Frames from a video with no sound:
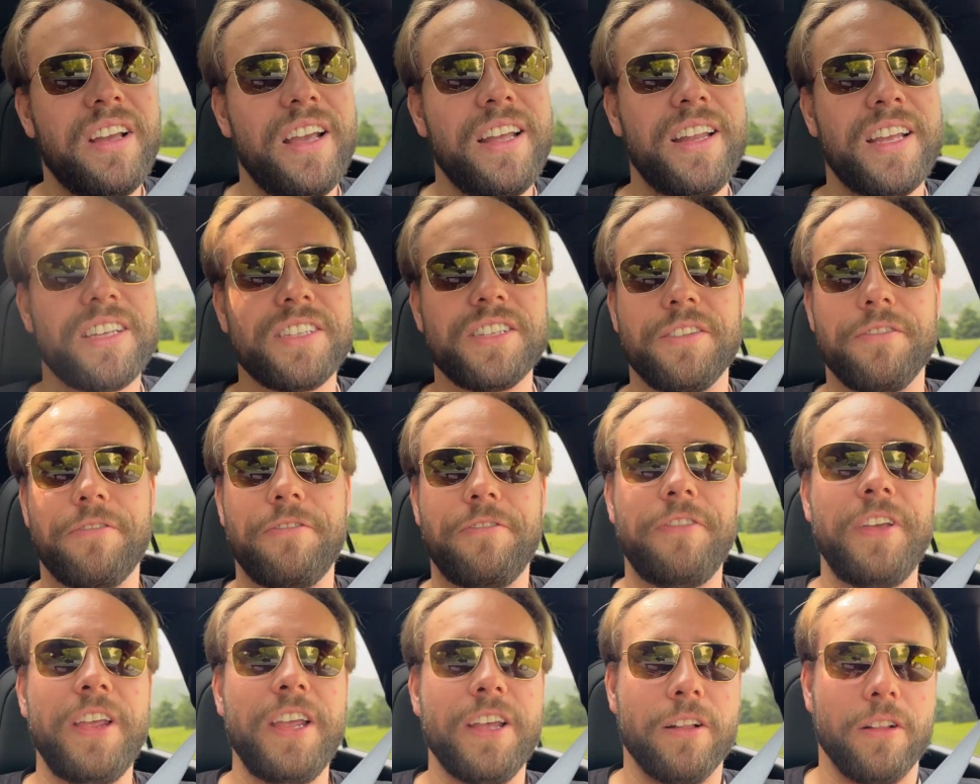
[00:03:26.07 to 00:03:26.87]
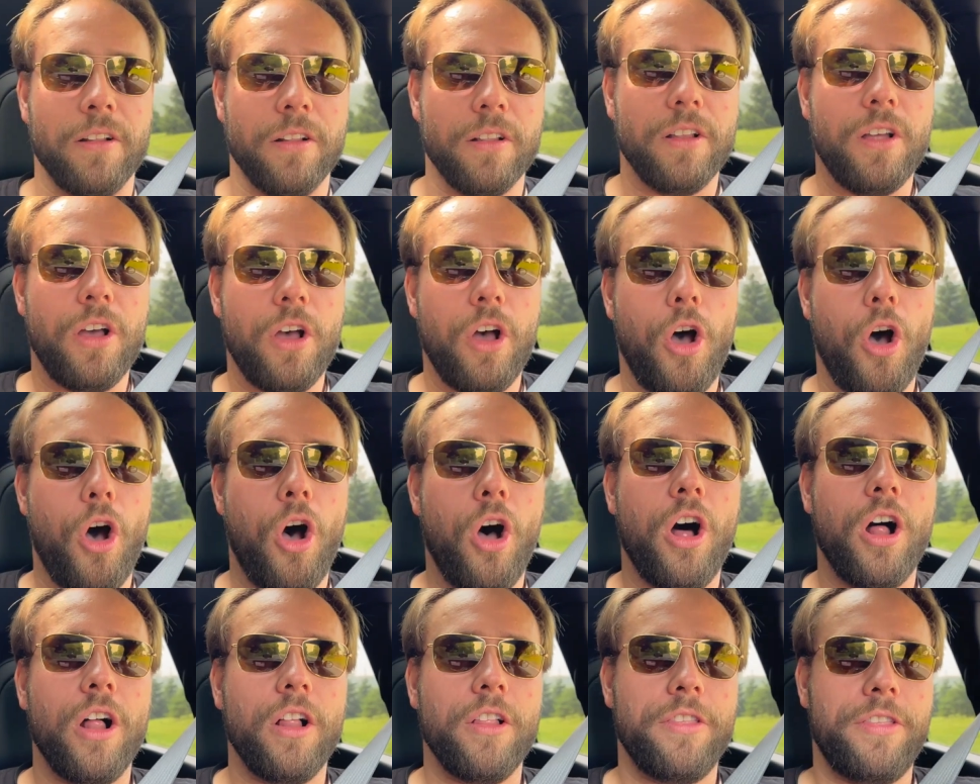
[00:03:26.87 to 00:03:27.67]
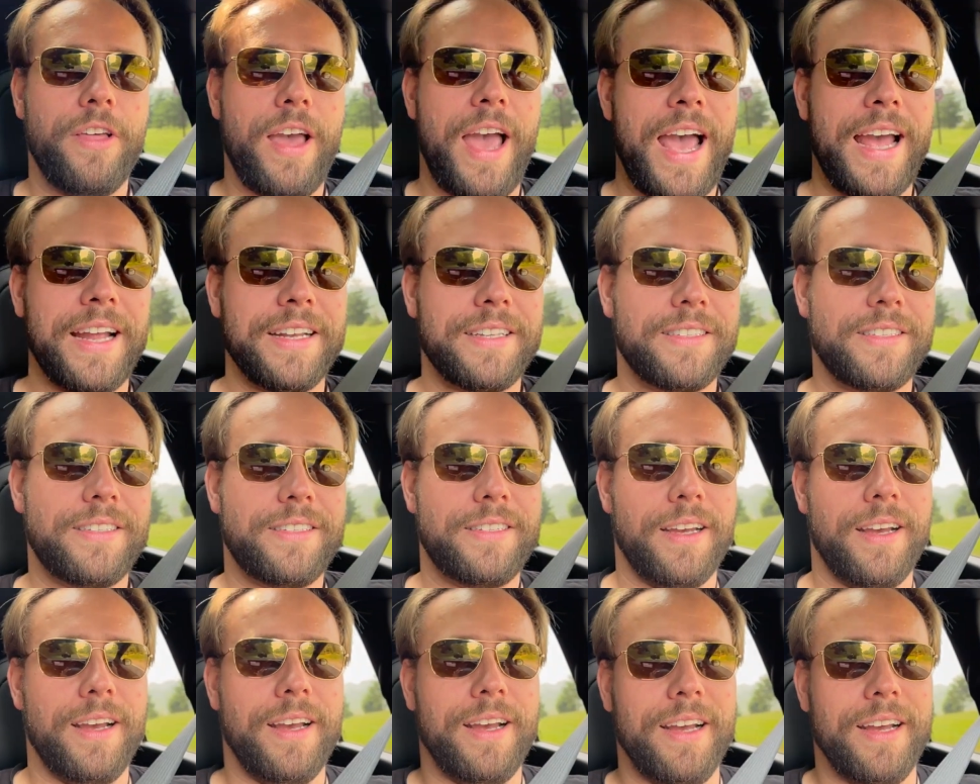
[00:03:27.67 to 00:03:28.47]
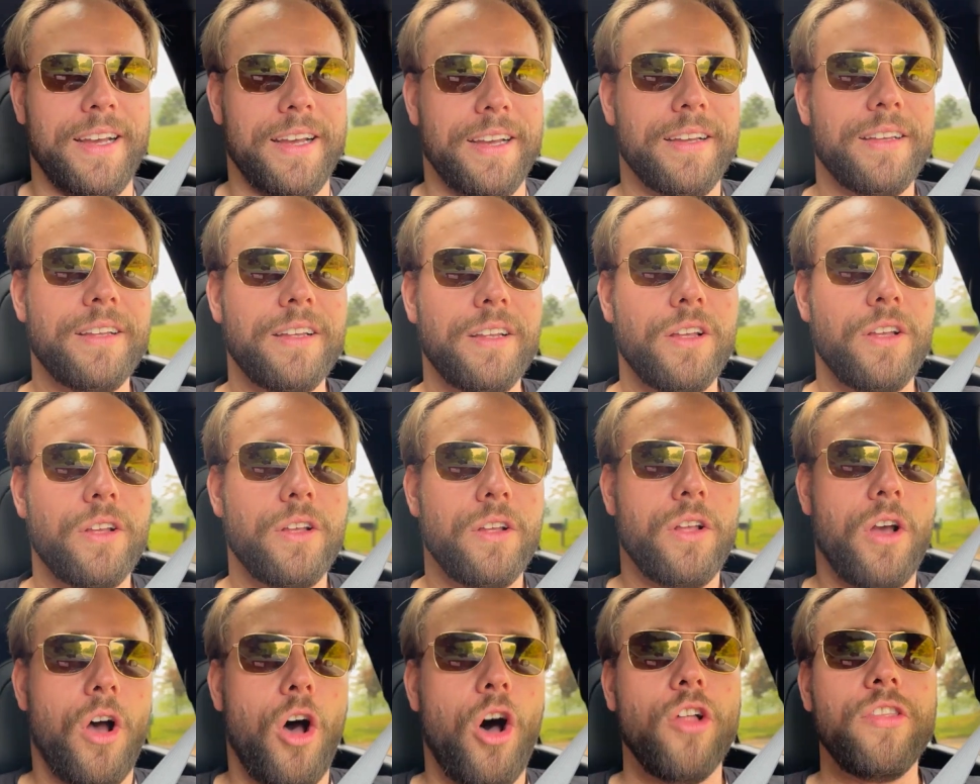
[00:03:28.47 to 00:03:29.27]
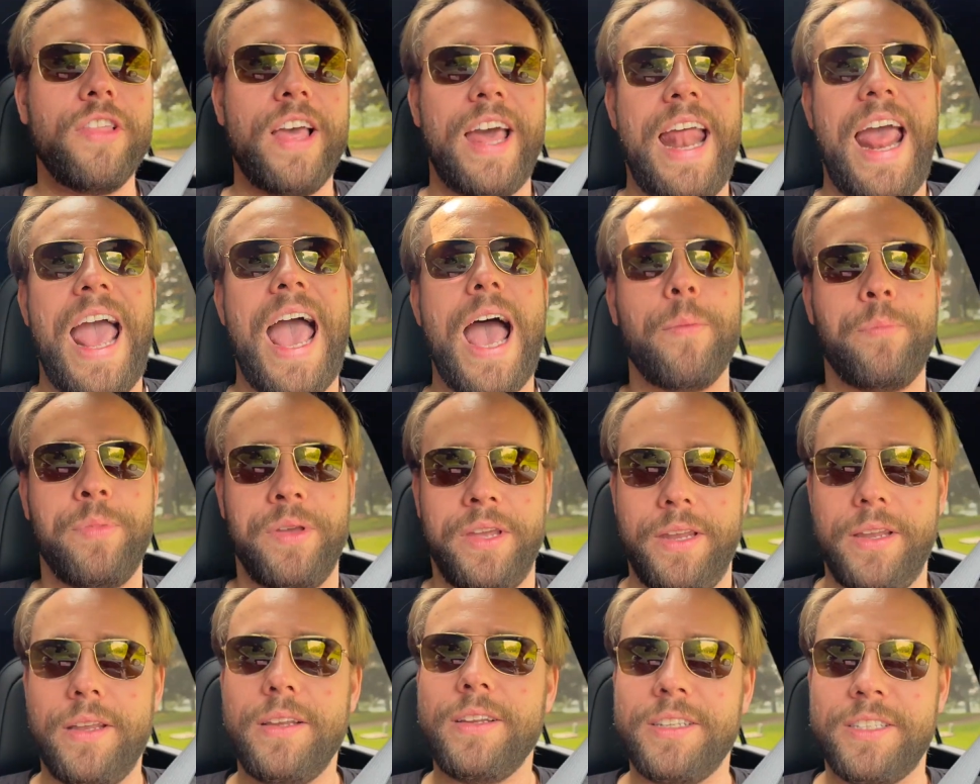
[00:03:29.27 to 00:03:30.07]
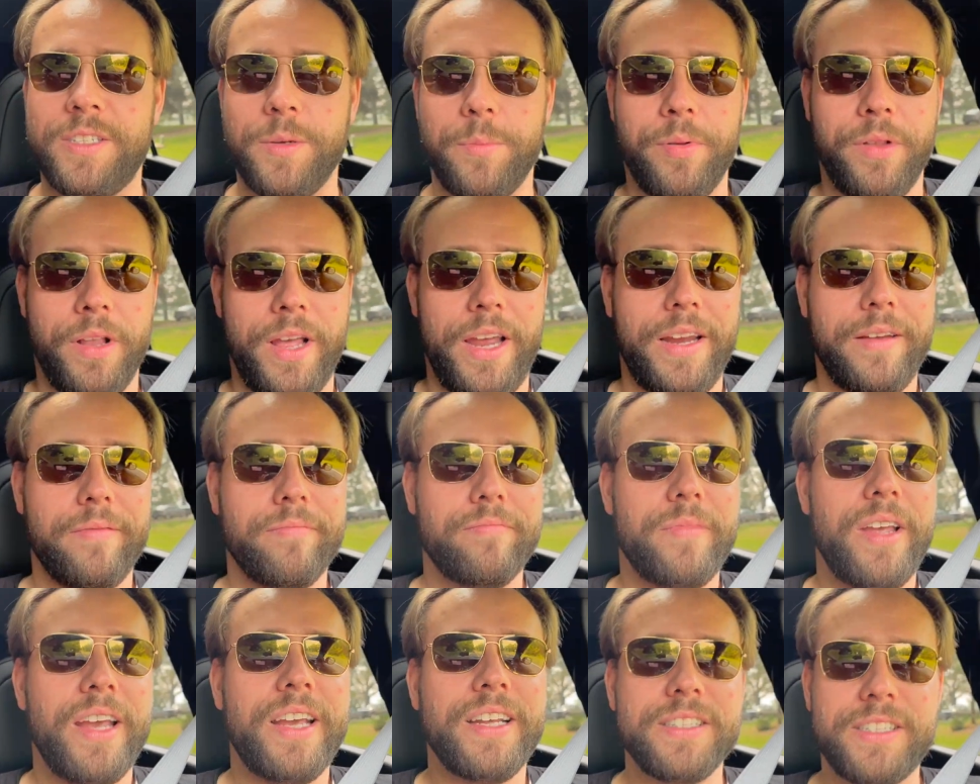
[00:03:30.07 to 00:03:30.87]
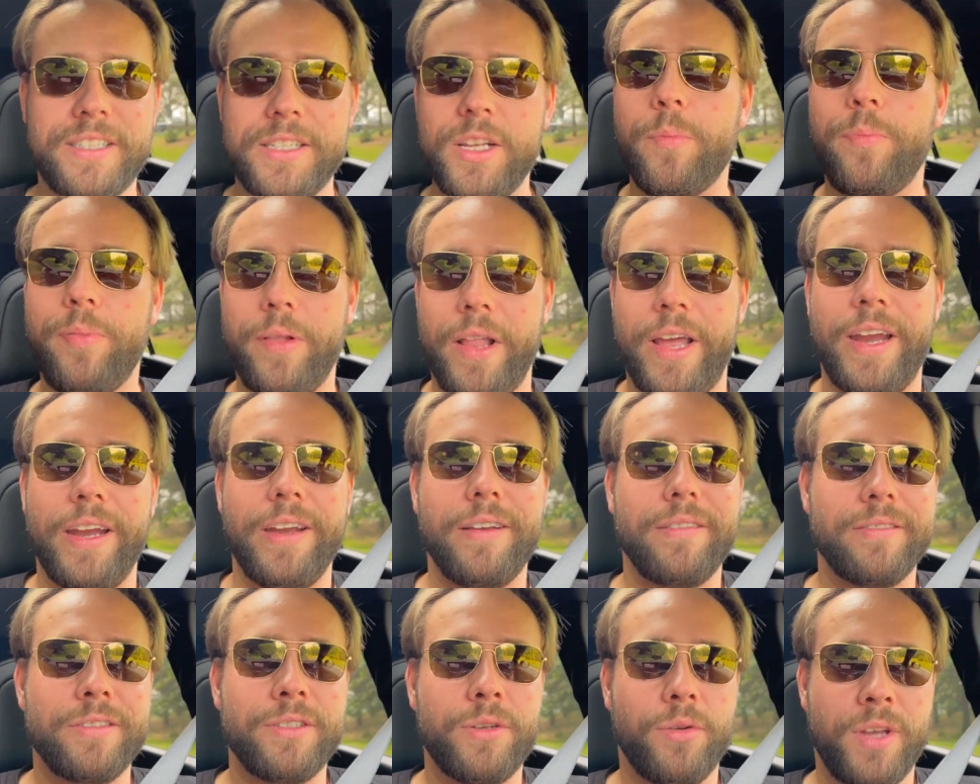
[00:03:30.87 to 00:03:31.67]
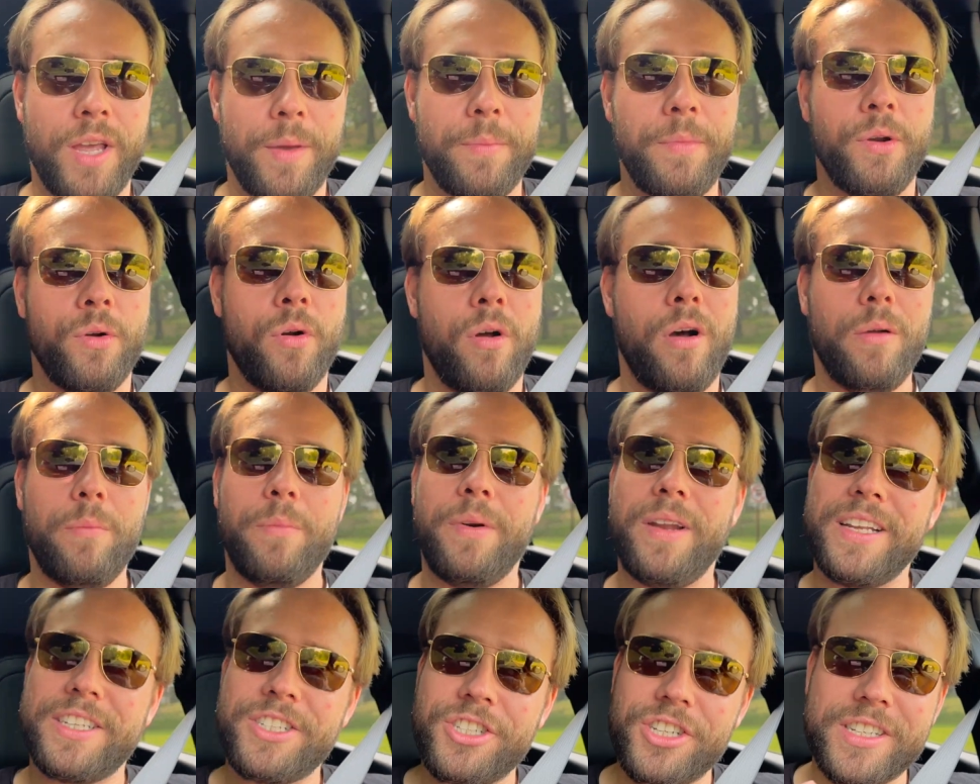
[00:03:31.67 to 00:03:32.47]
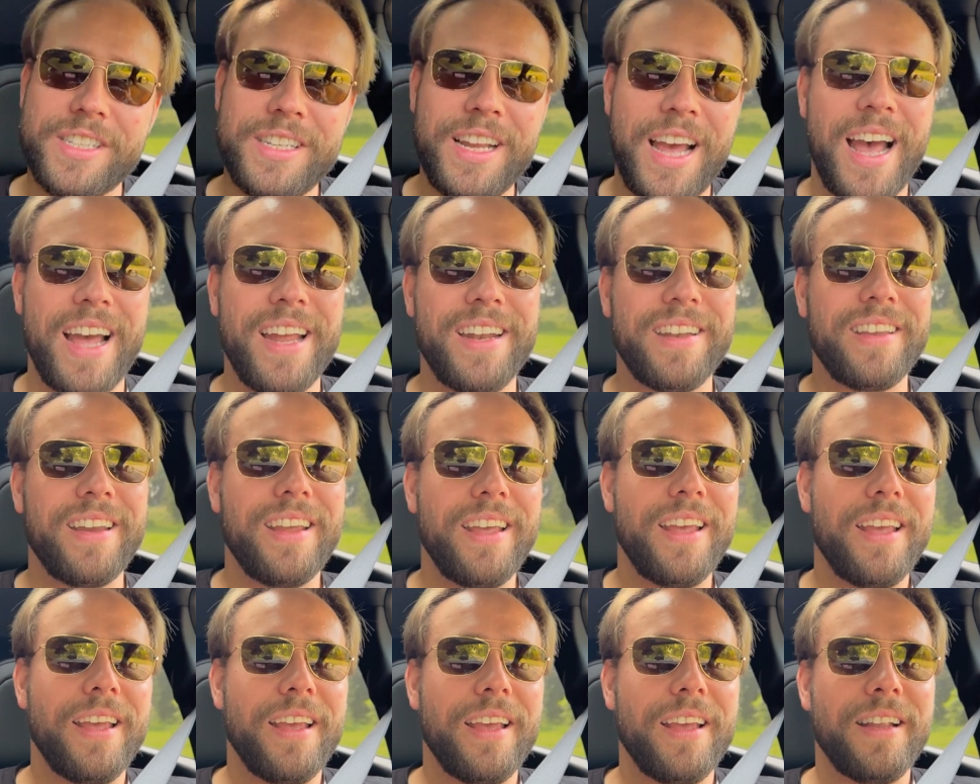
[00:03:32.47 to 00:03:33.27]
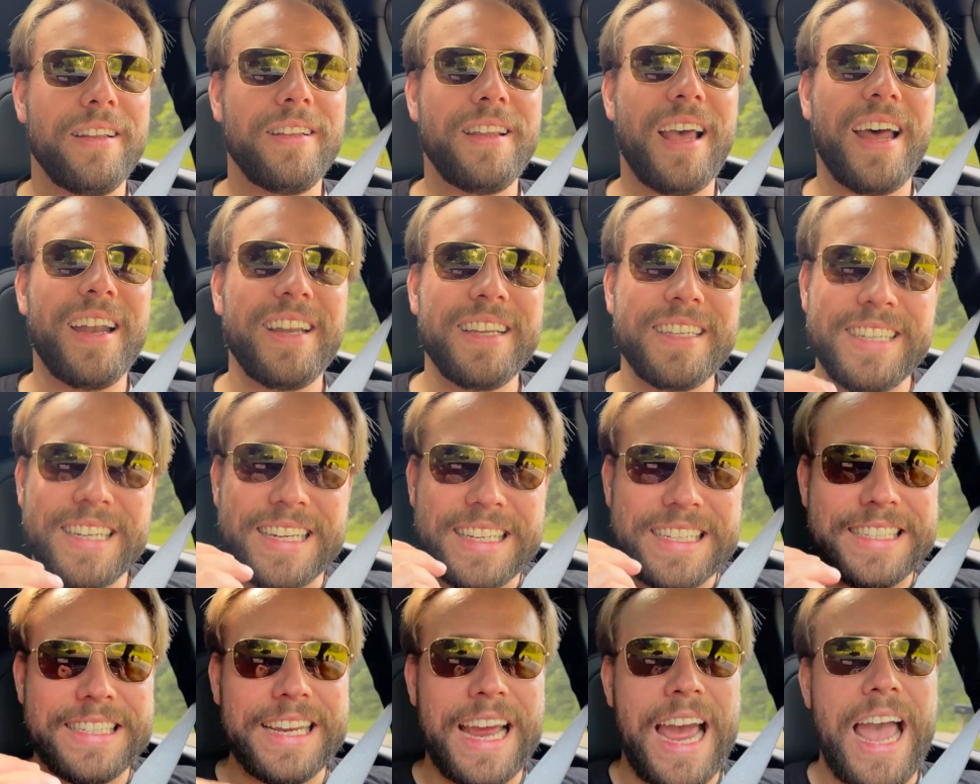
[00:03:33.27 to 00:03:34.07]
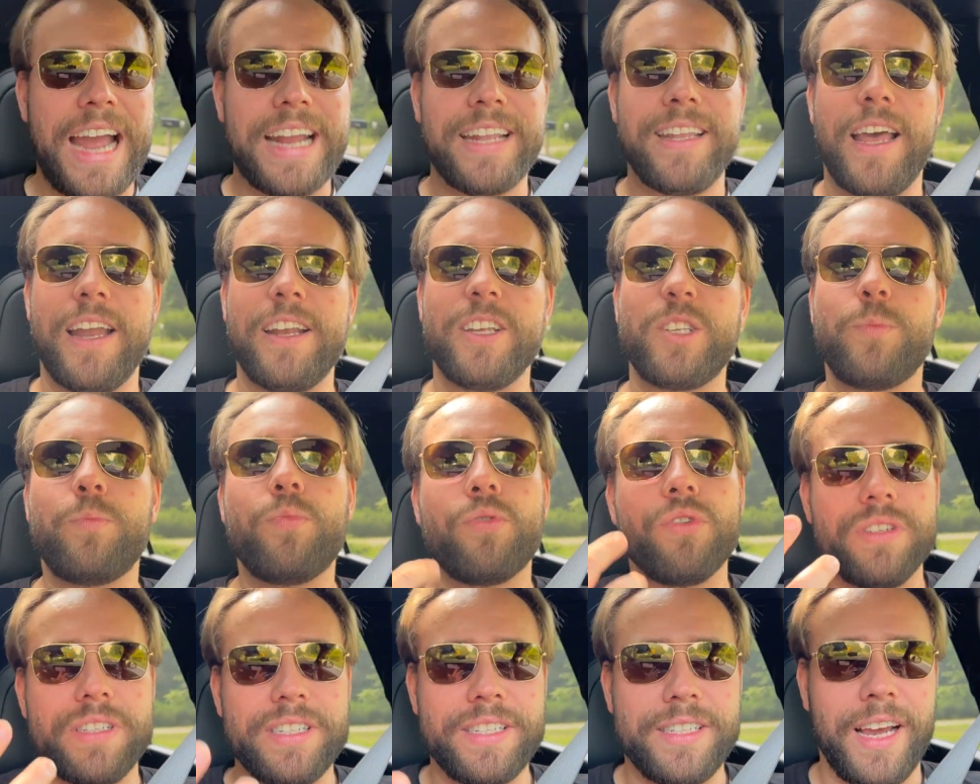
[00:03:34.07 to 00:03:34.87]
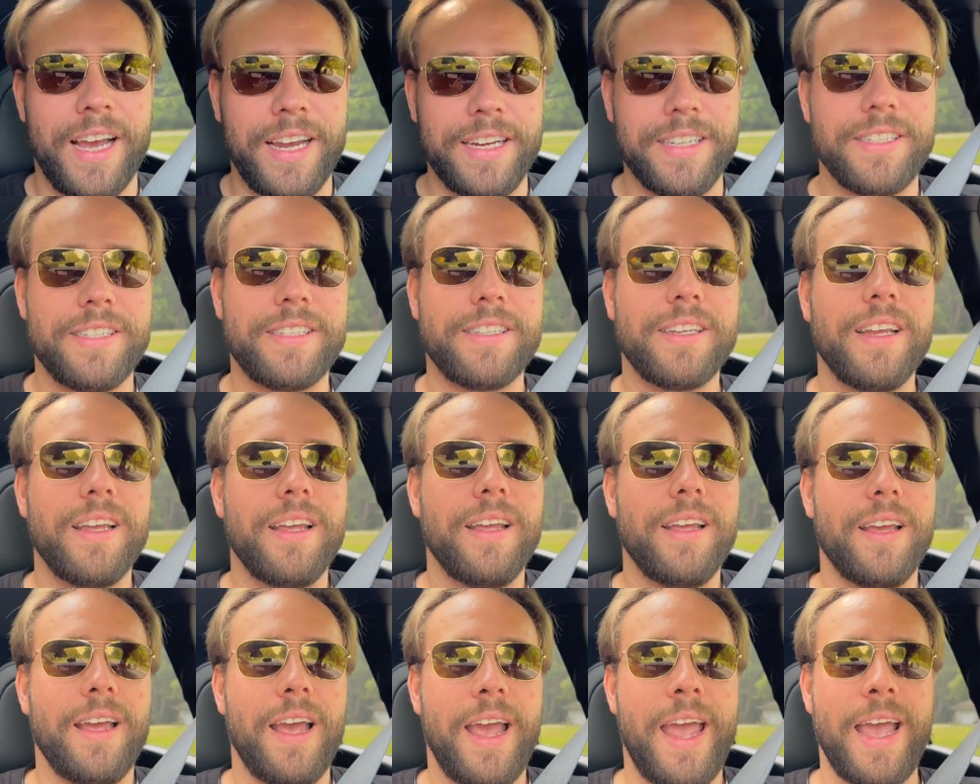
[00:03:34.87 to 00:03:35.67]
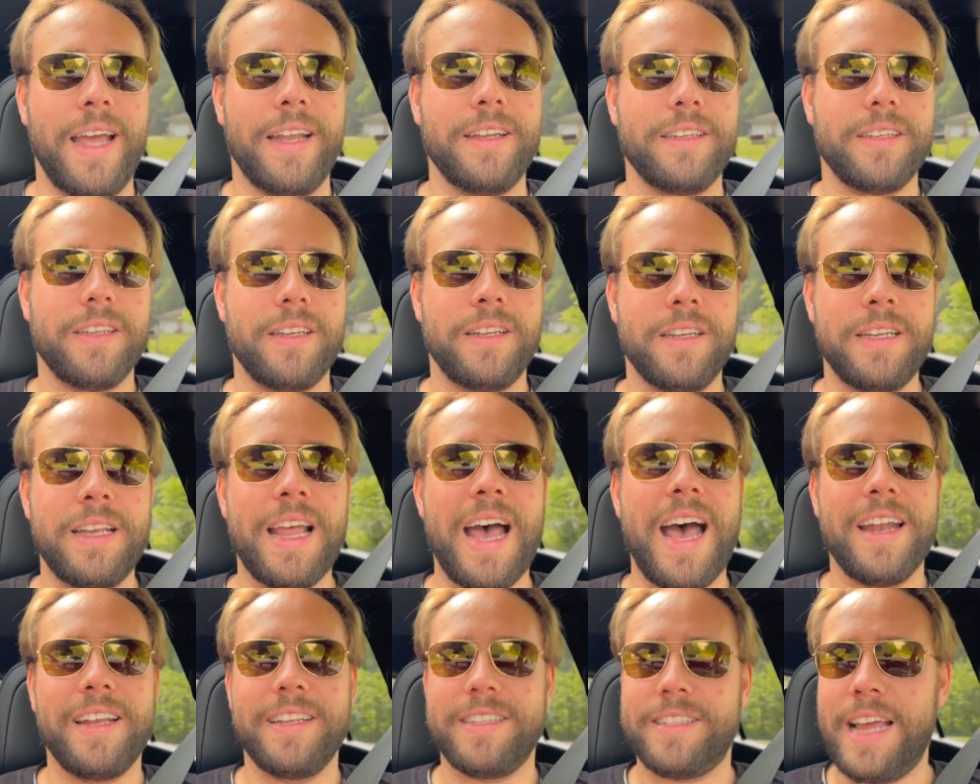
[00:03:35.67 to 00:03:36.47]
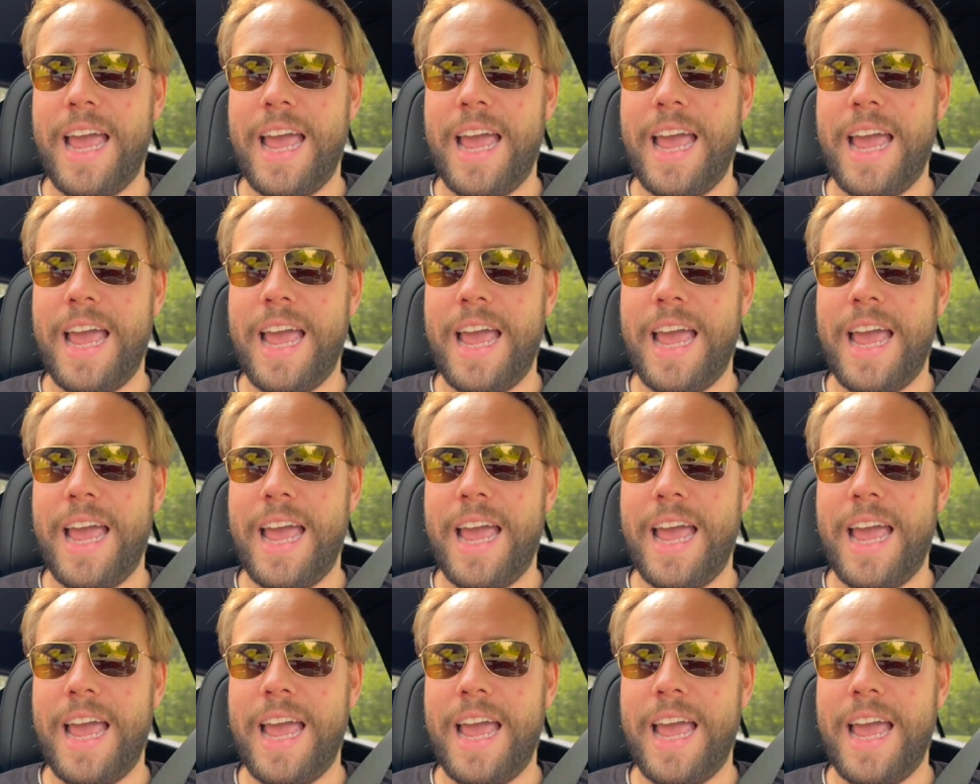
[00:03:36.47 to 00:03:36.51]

it doesn't feel all that happy to play. It can still play, don't get me wrong, but it's just not as exact, not as precise, and not as